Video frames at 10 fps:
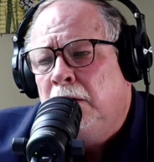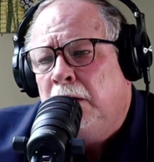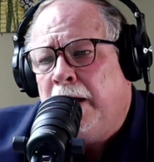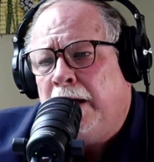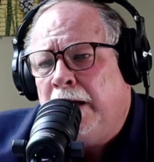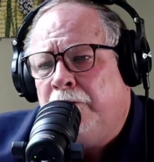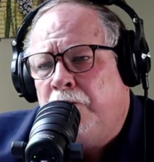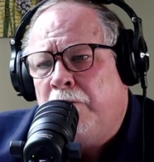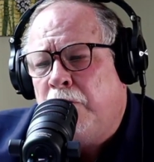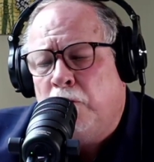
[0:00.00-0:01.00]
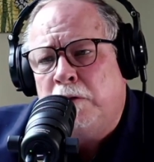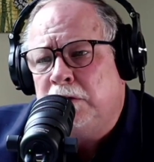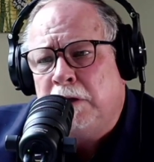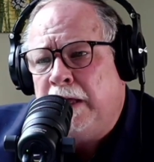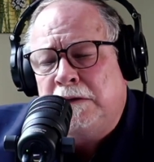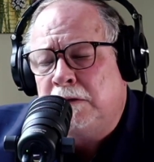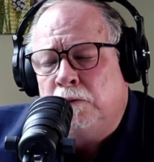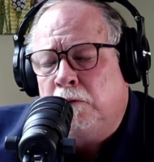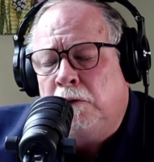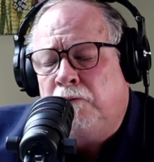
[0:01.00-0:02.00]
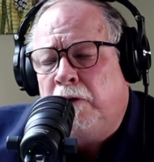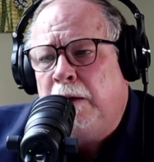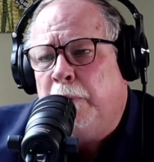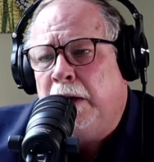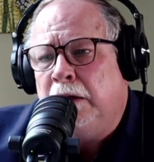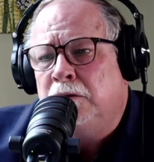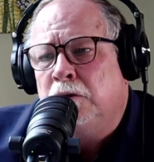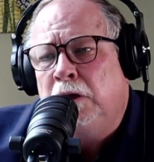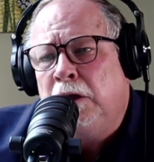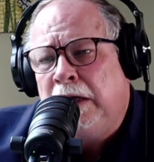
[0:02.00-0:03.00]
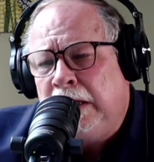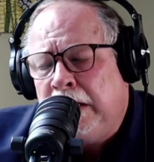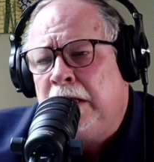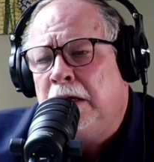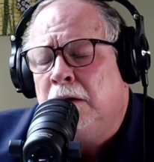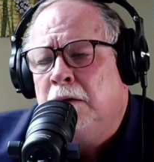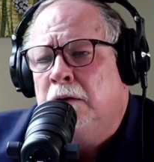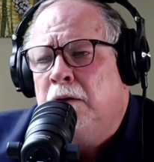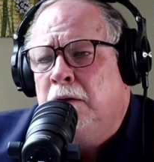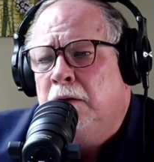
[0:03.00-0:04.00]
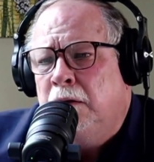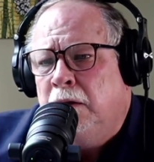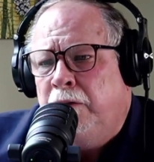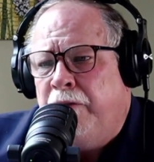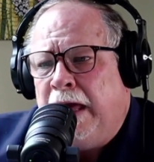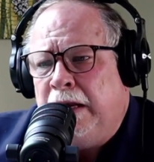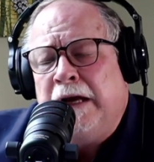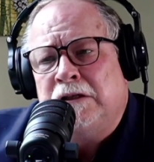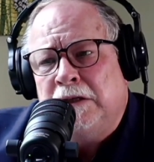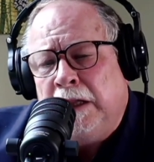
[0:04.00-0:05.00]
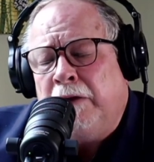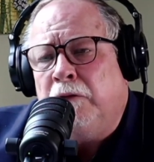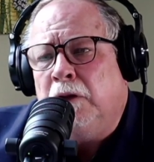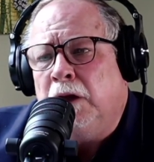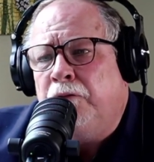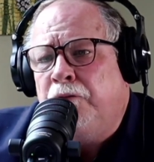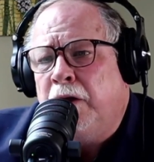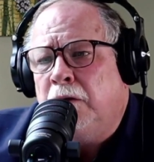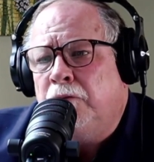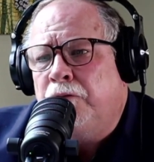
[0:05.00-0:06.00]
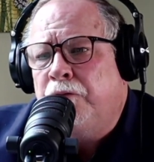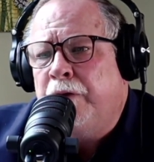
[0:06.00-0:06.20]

forever, that's no good for anybody. So you need that next level of